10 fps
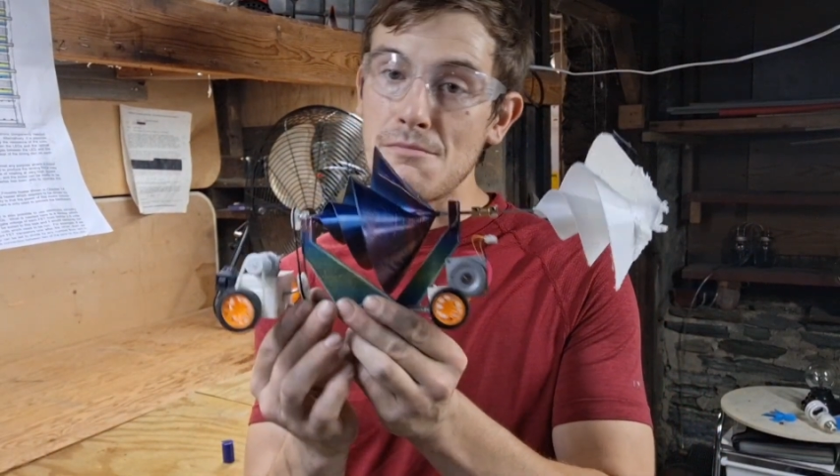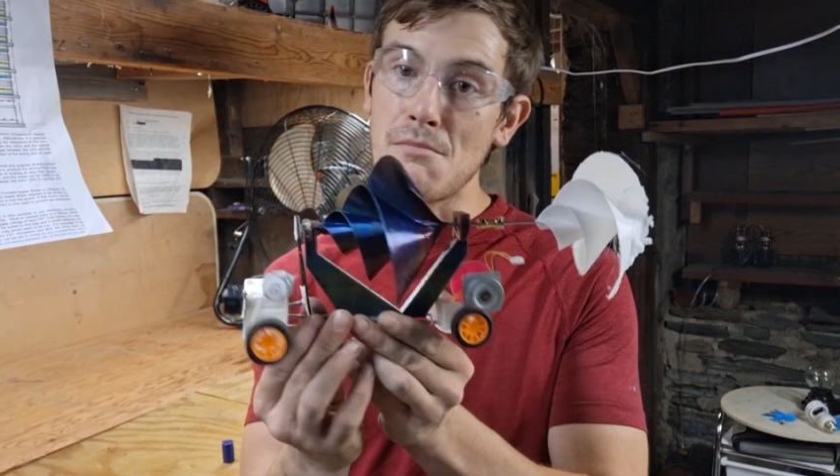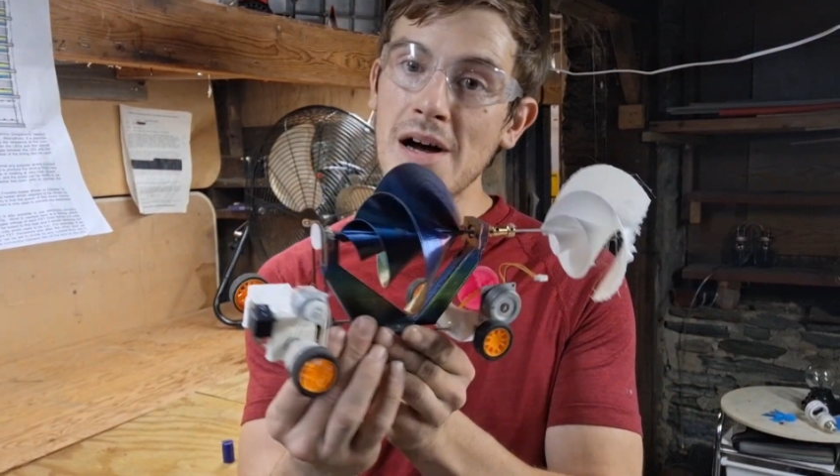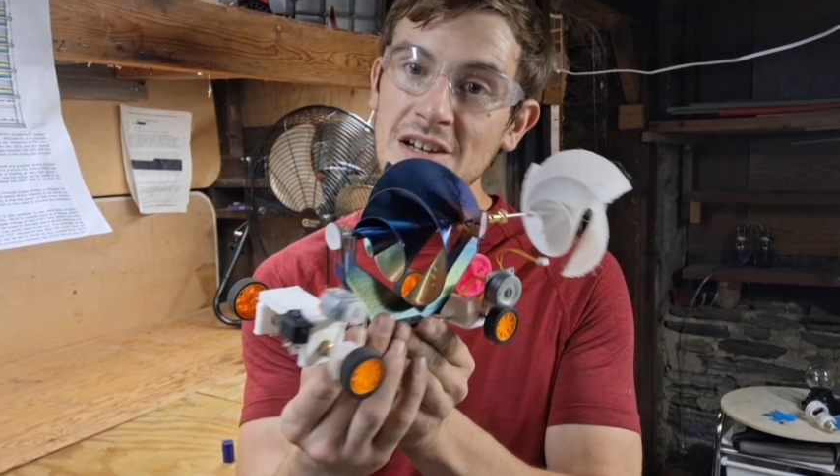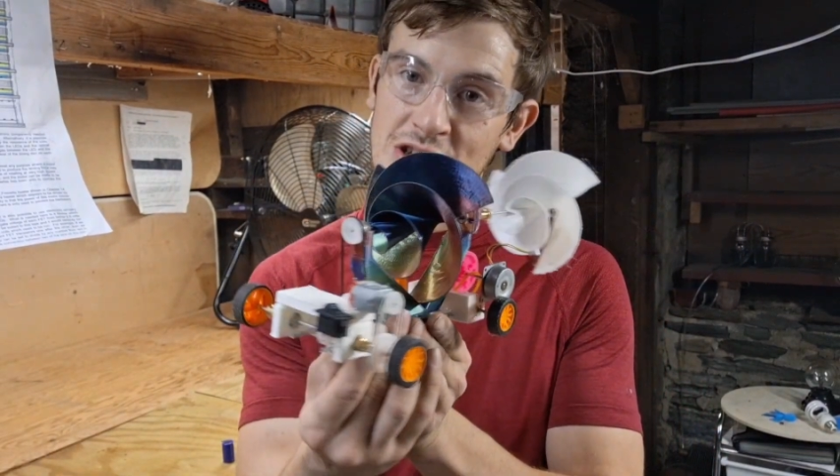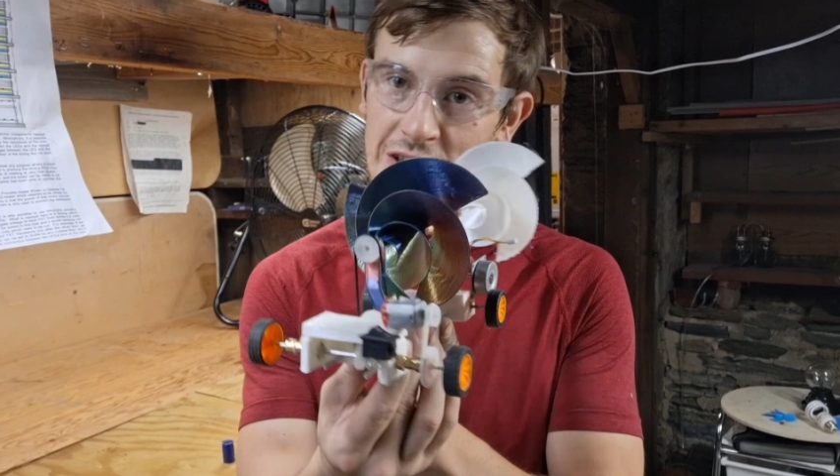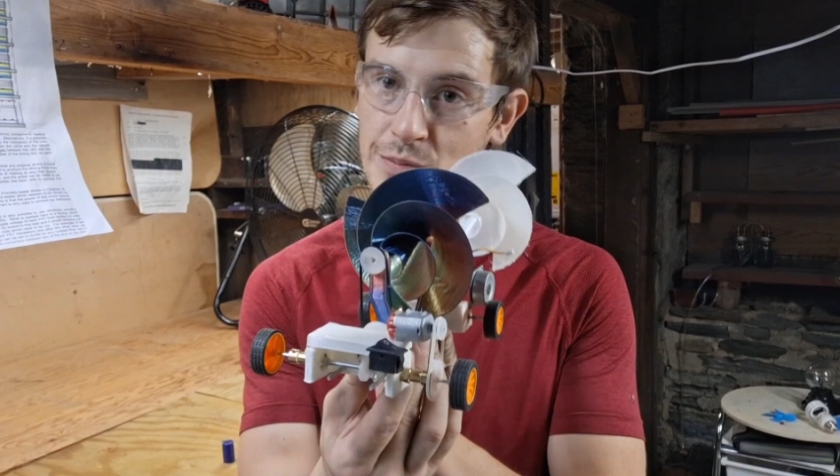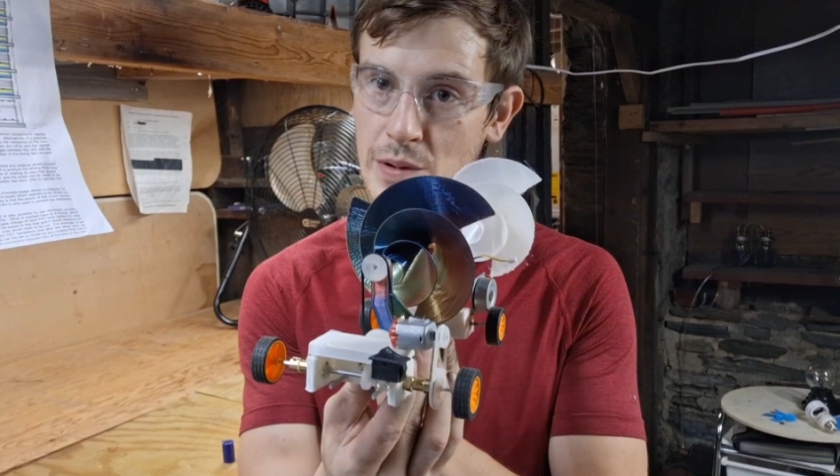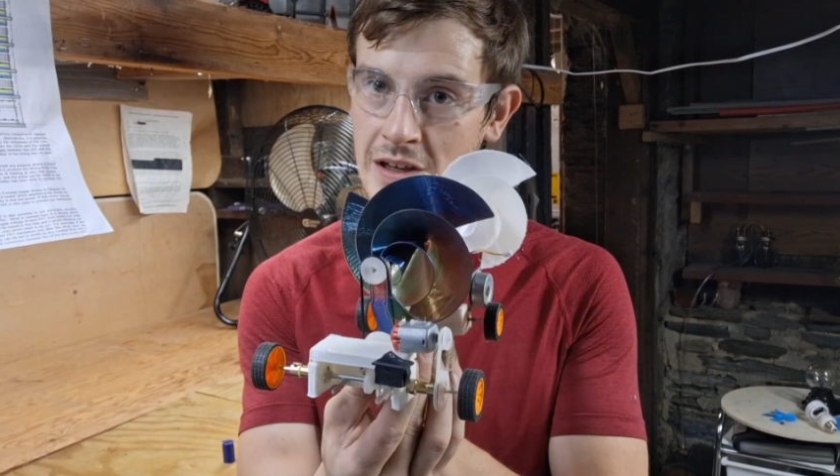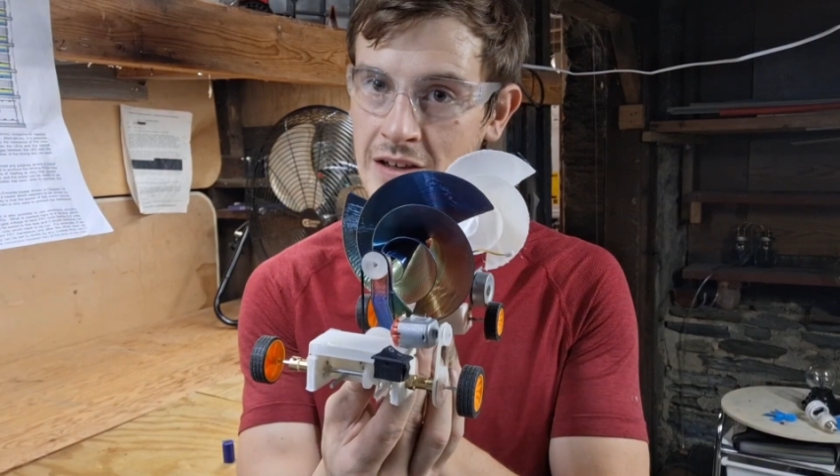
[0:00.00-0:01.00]
might just
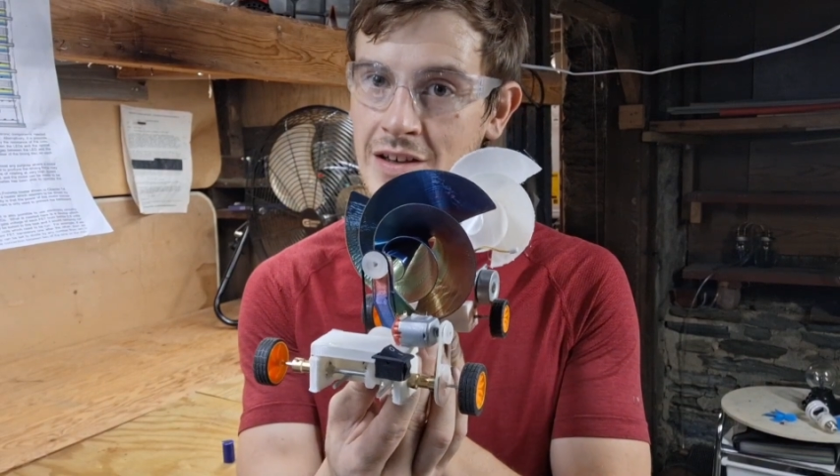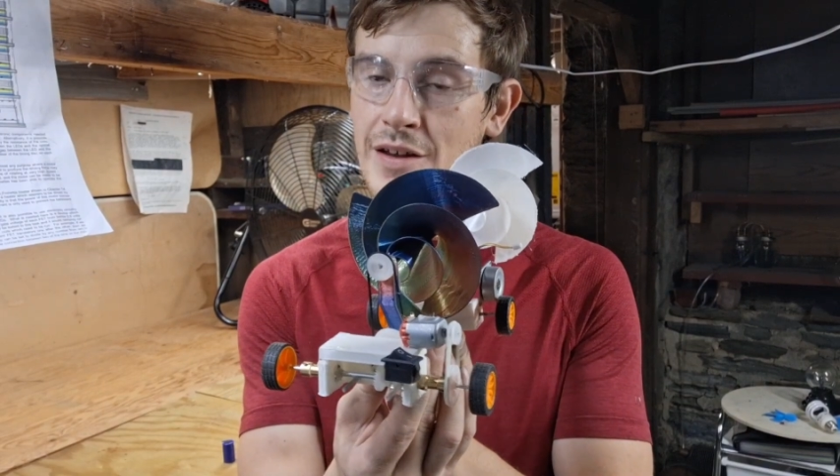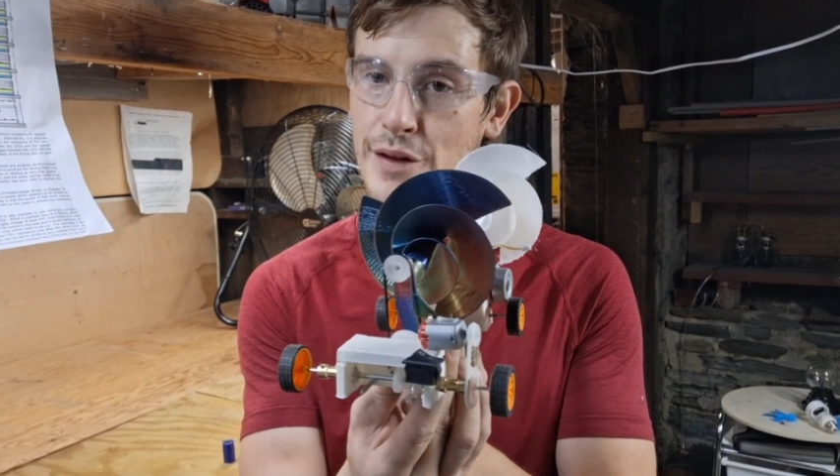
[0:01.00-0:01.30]
be